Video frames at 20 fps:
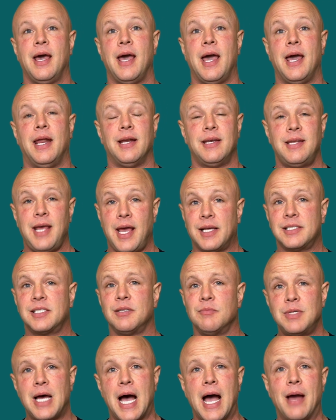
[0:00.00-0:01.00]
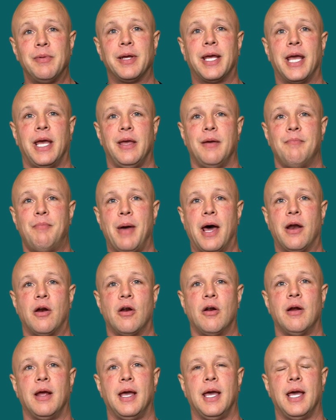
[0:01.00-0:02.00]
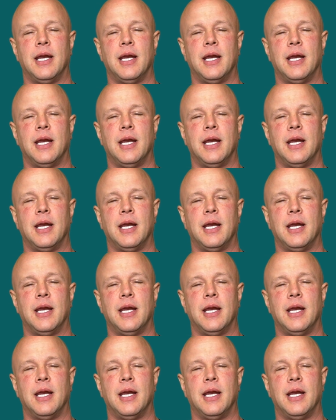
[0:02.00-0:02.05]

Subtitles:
and it takes some time to get you better.